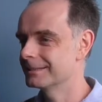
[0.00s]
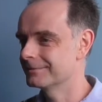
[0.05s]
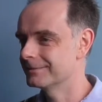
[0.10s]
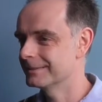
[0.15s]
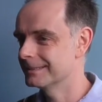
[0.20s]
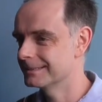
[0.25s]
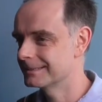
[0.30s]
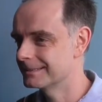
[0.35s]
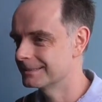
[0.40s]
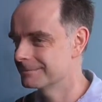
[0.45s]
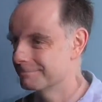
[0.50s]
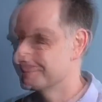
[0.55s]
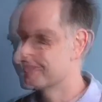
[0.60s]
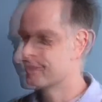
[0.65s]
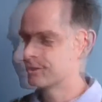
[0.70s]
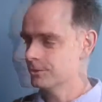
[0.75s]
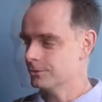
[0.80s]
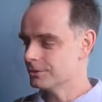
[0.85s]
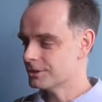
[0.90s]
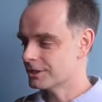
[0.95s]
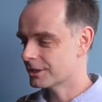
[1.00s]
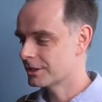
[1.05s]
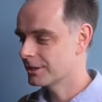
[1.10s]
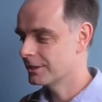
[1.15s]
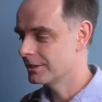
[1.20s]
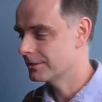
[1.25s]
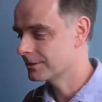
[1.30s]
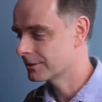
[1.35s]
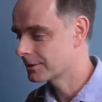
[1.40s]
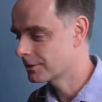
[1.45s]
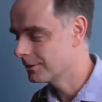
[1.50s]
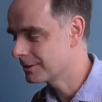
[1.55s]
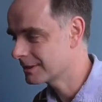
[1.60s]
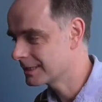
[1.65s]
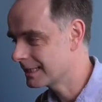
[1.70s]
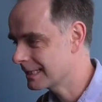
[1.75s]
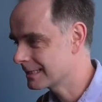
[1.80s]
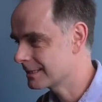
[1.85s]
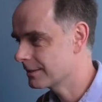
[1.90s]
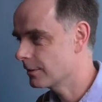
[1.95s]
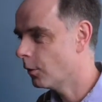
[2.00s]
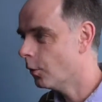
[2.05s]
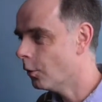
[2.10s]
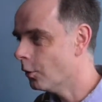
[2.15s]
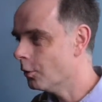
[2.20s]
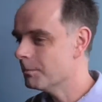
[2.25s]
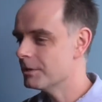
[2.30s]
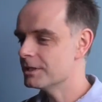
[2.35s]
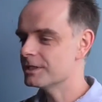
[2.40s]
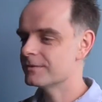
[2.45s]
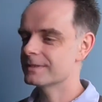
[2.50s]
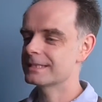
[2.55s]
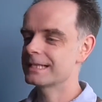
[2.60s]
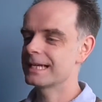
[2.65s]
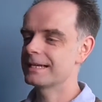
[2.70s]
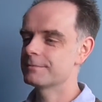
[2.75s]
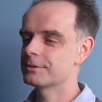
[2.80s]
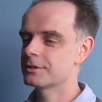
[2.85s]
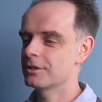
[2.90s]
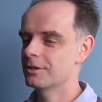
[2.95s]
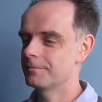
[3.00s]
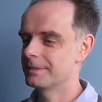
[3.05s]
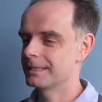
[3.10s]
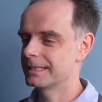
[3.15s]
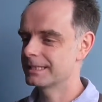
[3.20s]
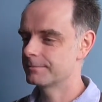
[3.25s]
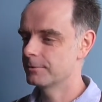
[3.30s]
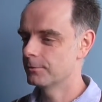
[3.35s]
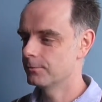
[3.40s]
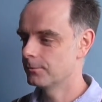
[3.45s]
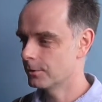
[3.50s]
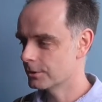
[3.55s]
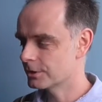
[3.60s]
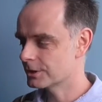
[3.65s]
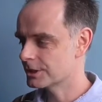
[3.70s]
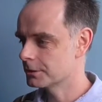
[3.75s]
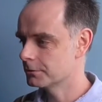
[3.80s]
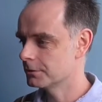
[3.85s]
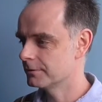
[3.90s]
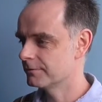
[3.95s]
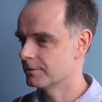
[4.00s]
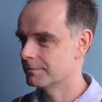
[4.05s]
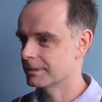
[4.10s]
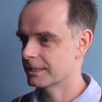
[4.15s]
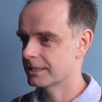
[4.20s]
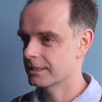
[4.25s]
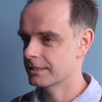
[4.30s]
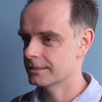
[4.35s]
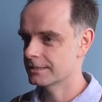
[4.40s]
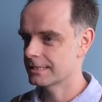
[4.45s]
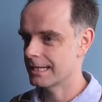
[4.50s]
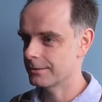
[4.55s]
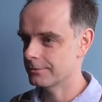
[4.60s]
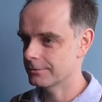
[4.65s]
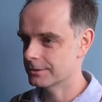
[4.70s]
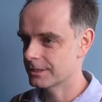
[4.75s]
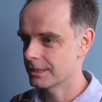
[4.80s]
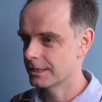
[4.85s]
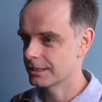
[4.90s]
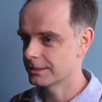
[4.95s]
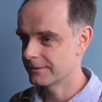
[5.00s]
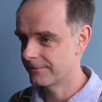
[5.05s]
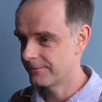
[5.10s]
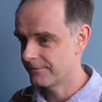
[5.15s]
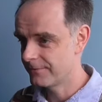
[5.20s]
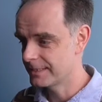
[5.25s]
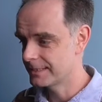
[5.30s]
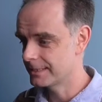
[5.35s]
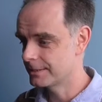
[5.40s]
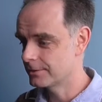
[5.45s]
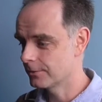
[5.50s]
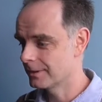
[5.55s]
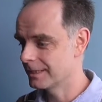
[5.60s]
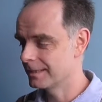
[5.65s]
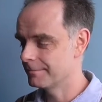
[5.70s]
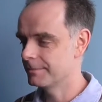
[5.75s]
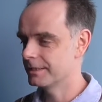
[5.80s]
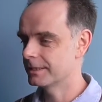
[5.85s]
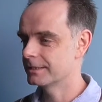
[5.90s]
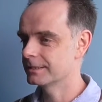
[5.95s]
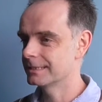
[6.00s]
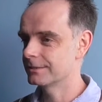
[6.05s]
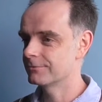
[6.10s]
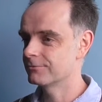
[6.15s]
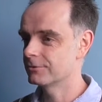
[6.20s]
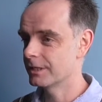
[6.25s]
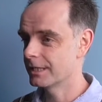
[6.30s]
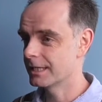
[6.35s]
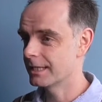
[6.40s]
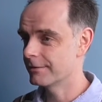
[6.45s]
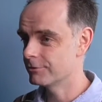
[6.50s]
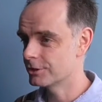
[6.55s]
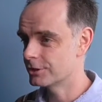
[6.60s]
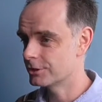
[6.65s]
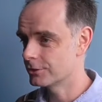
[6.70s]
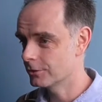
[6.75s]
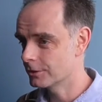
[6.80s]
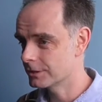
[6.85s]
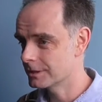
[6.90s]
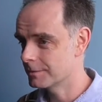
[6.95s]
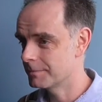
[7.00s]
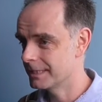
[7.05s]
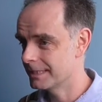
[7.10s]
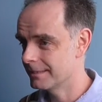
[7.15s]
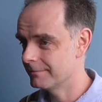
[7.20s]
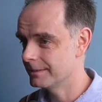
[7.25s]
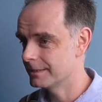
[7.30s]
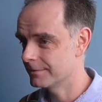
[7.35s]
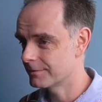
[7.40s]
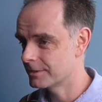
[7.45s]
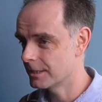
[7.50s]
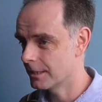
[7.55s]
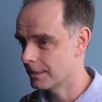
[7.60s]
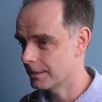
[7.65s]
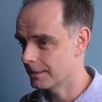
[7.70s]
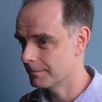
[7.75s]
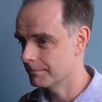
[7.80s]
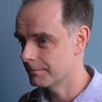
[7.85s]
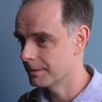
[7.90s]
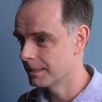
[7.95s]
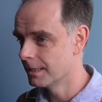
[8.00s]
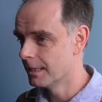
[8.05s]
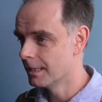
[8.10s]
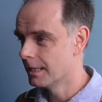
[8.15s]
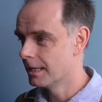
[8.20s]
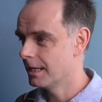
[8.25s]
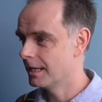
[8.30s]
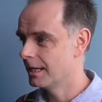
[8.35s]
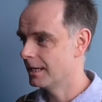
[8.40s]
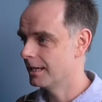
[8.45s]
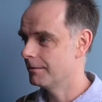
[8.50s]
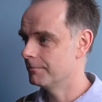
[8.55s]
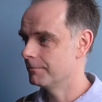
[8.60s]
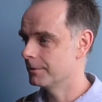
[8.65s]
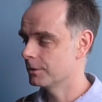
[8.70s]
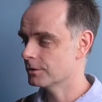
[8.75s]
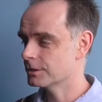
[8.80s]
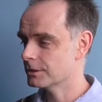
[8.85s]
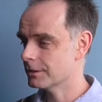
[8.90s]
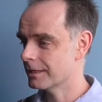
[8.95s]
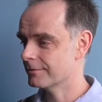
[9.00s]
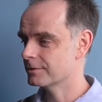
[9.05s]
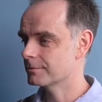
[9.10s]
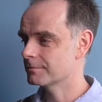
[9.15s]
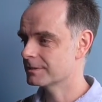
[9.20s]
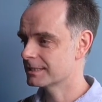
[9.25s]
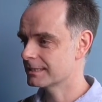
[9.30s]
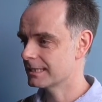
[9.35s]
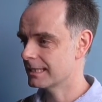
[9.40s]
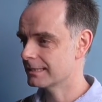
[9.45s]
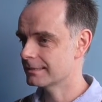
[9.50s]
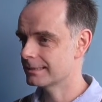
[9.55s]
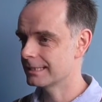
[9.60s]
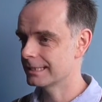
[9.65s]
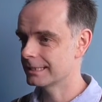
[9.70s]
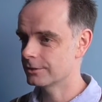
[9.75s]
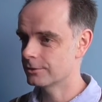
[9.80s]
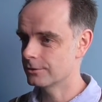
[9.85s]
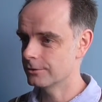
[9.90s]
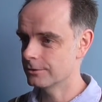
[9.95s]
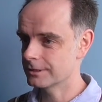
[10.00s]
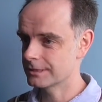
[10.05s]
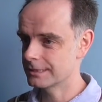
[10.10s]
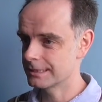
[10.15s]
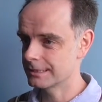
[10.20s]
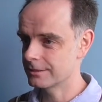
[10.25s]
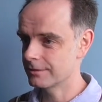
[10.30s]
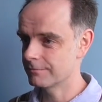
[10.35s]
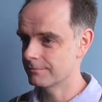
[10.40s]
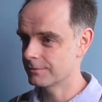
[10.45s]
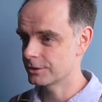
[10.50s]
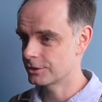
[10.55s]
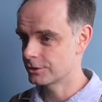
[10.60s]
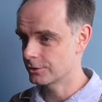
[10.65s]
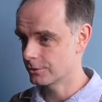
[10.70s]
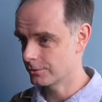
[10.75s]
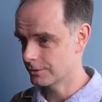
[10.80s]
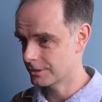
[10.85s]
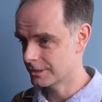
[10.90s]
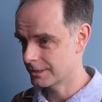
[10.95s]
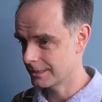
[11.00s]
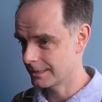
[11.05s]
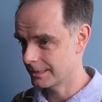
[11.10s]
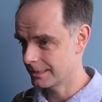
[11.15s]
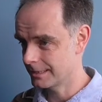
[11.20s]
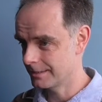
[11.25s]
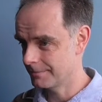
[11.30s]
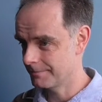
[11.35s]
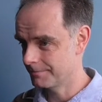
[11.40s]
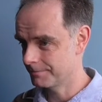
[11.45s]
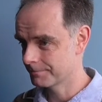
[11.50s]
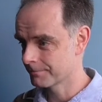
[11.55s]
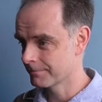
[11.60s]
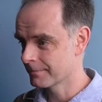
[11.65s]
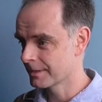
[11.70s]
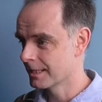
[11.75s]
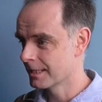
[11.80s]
like this. The shorter course has almost the same topics, but one or two of them are cut out to fit it all in because it's running over a shorter period of time. We also have some Saturday courses on the shorter